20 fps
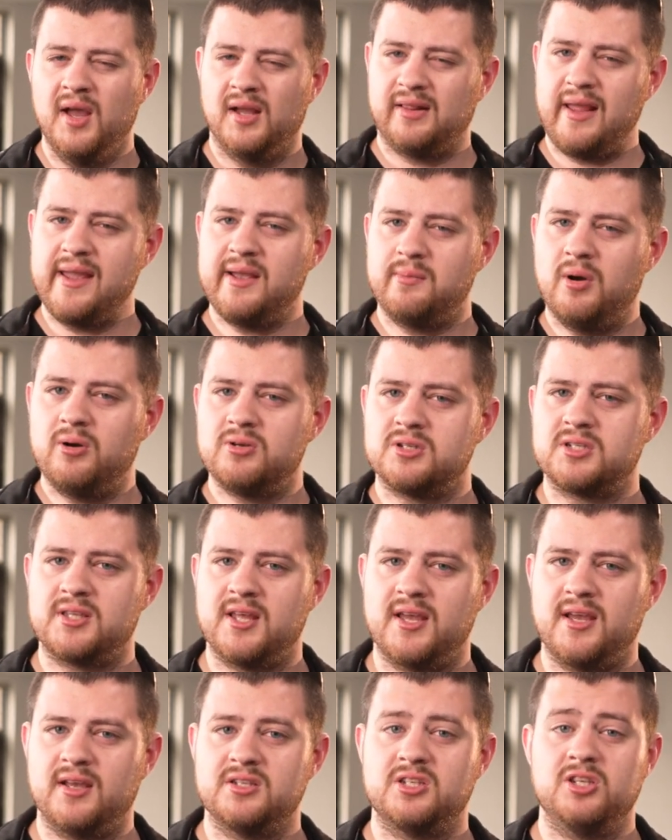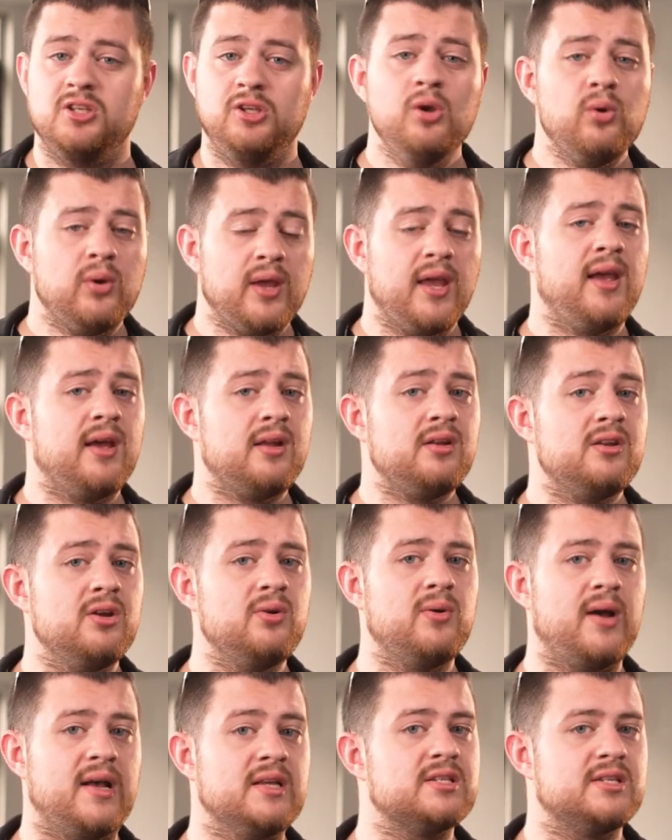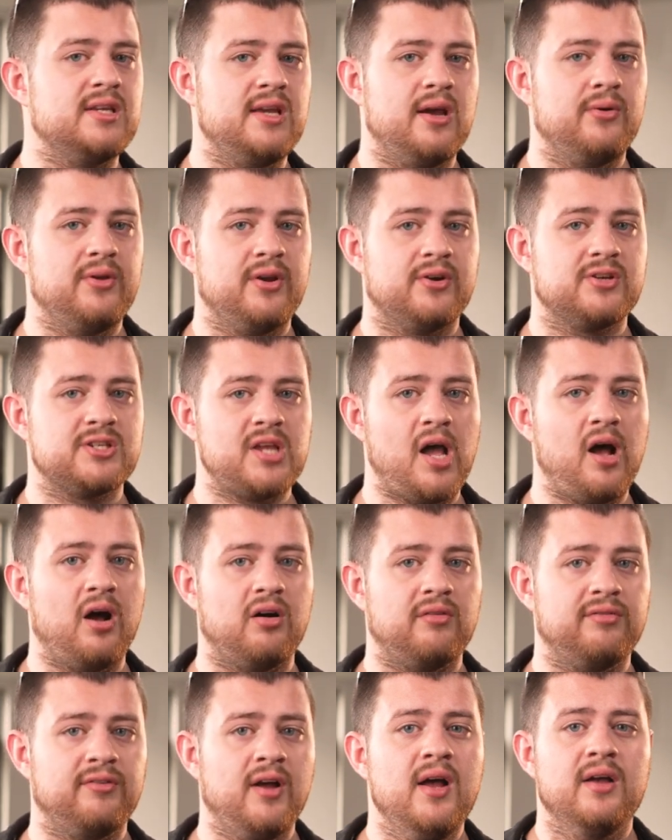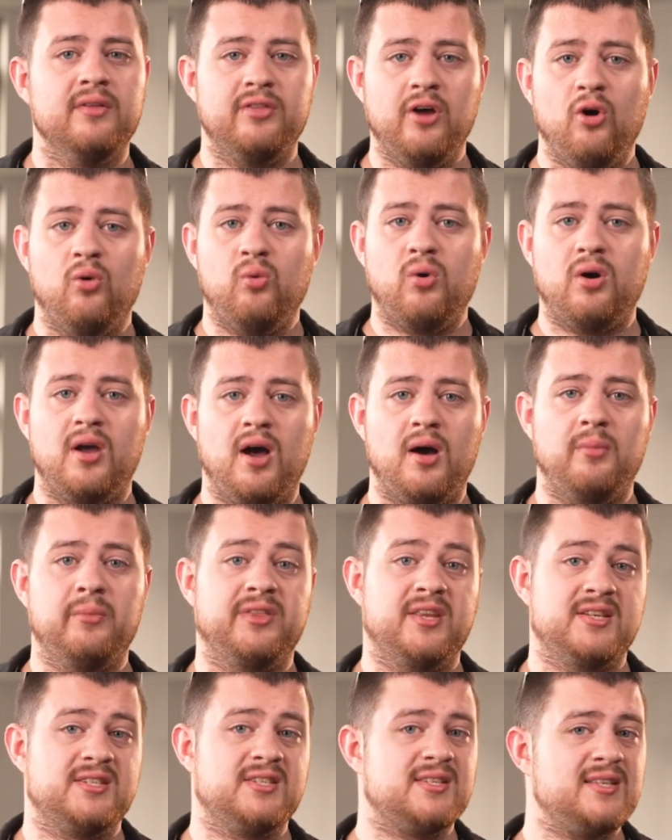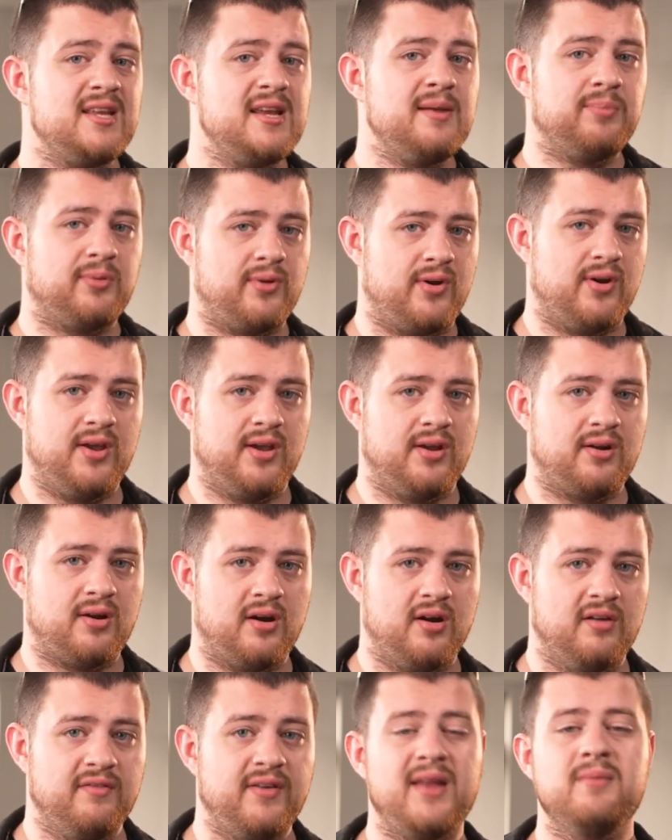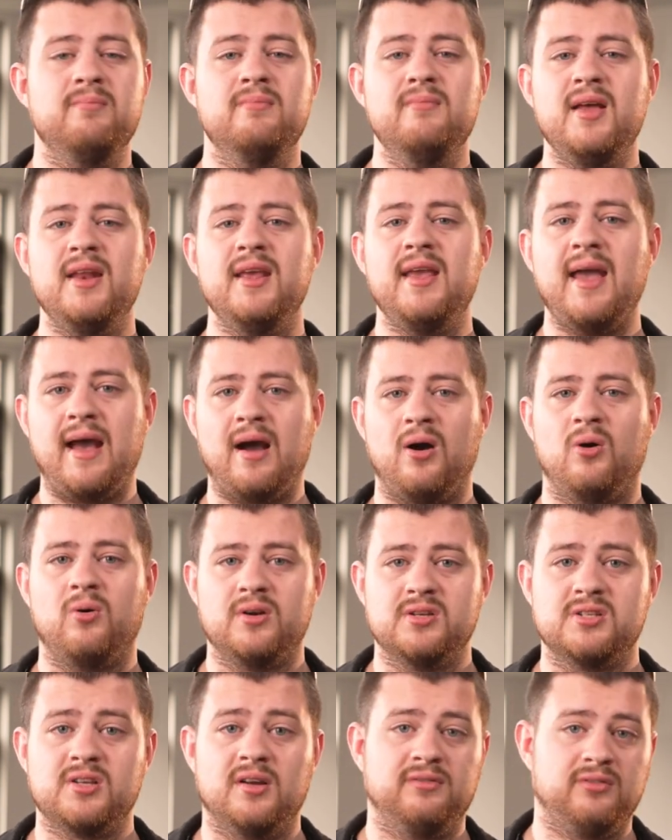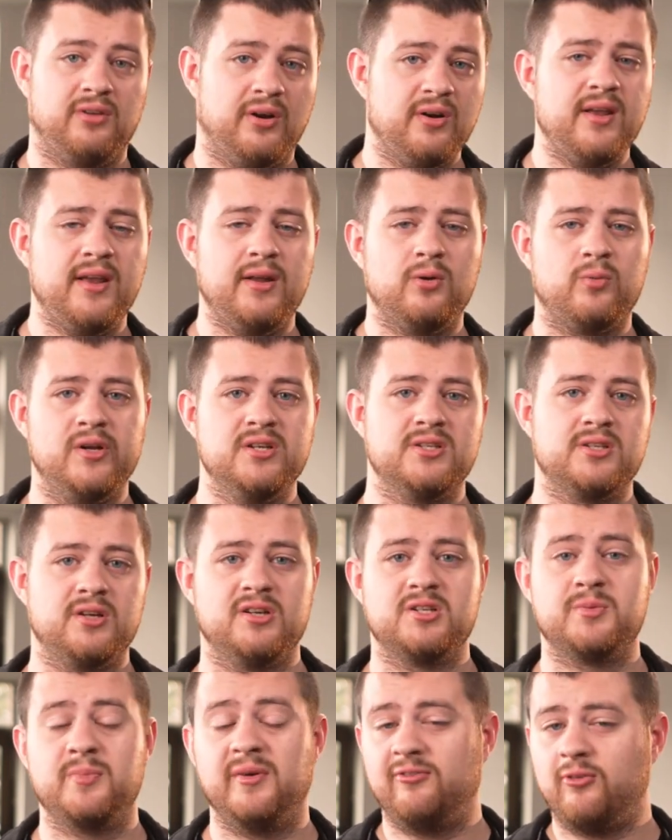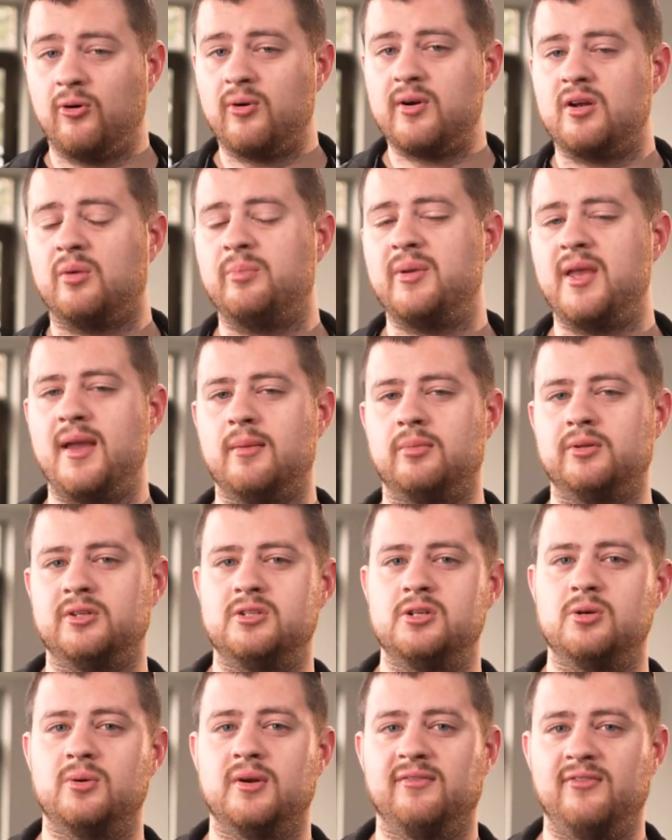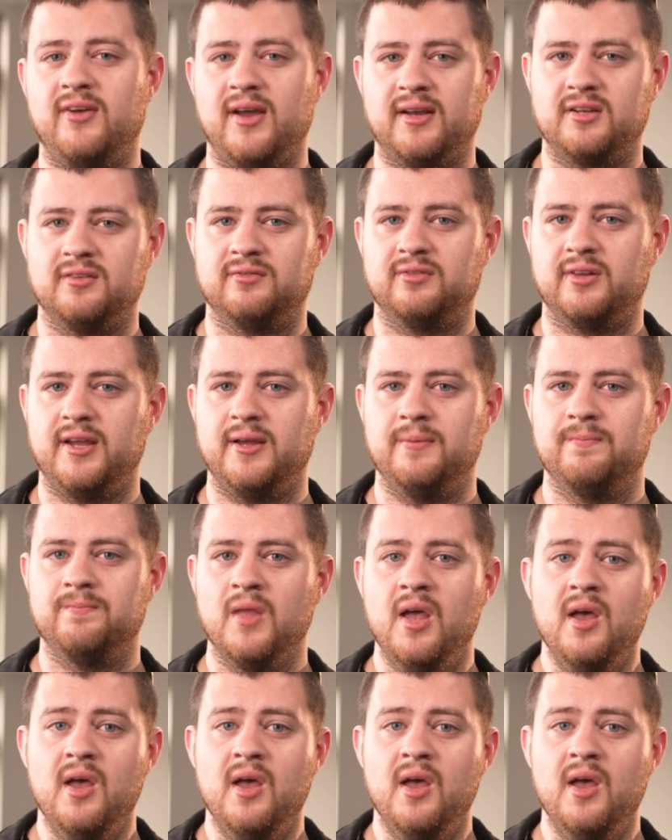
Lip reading: Like most things, you can do SEO yourself, though it will come with a steep learning curve and many hours of learning and research before you'll be able to do it effectively.